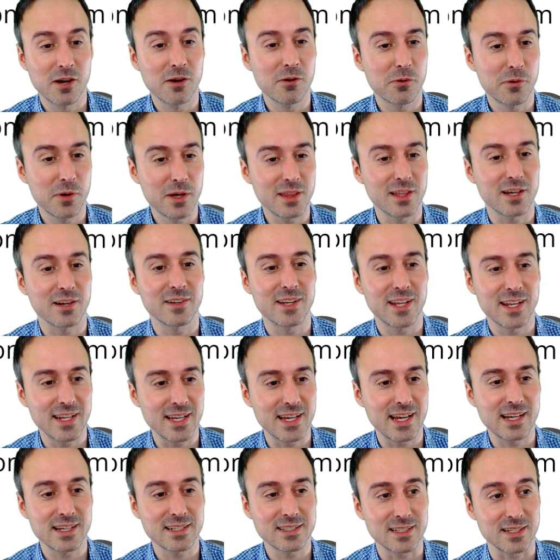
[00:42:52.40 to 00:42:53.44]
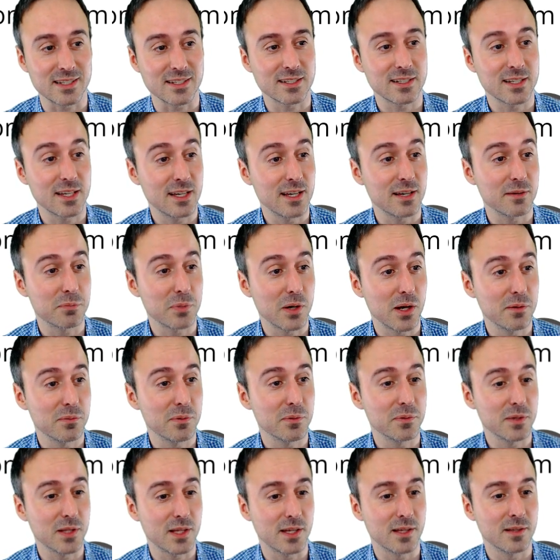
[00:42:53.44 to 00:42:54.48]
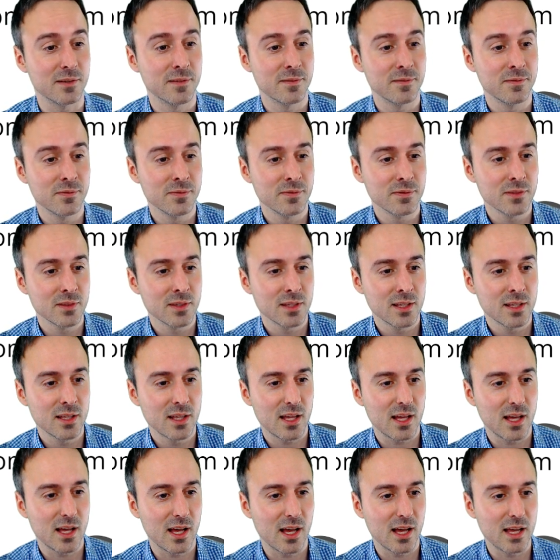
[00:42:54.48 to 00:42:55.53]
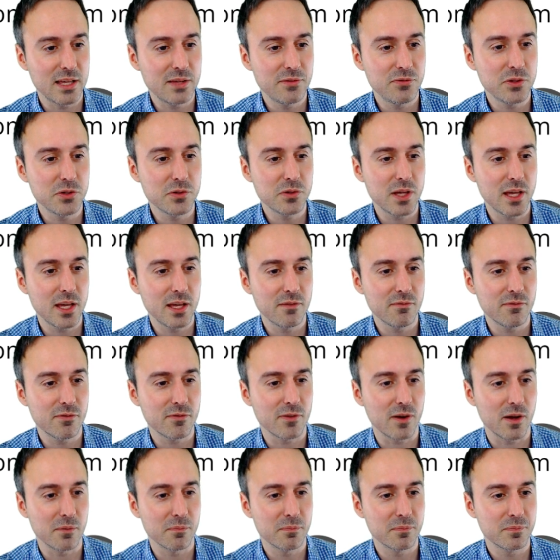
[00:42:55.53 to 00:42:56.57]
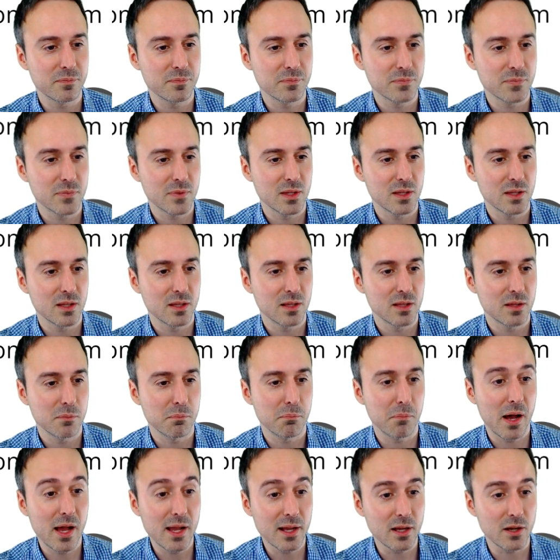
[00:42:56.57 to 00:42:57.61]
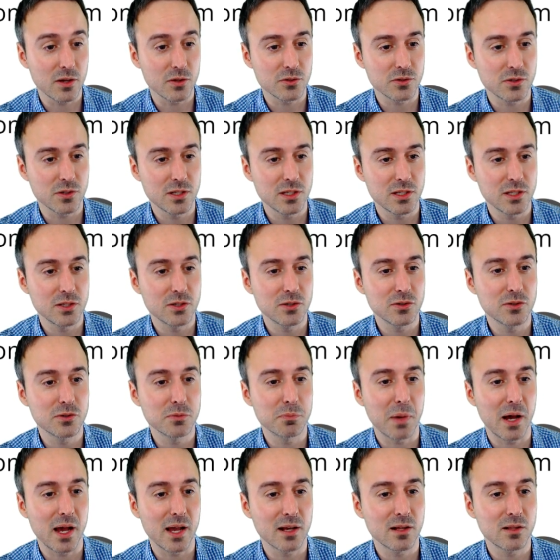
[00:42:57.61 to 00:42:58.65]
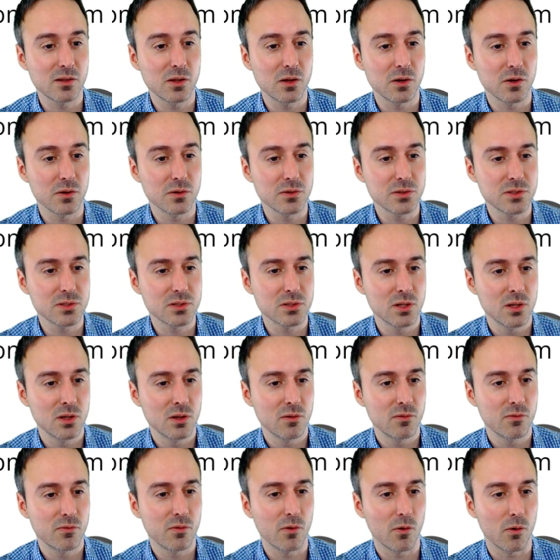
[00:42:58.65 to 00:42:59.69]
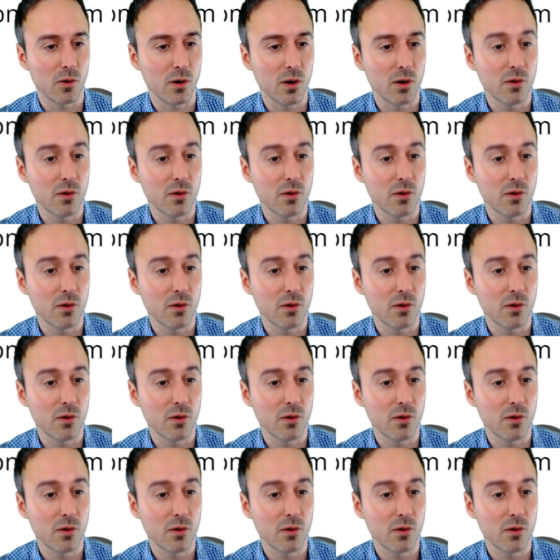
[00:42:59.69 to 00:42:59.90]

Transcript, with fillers: without any accent. Yeah, probably. Uh, if you came from my country, you'd buy clothes for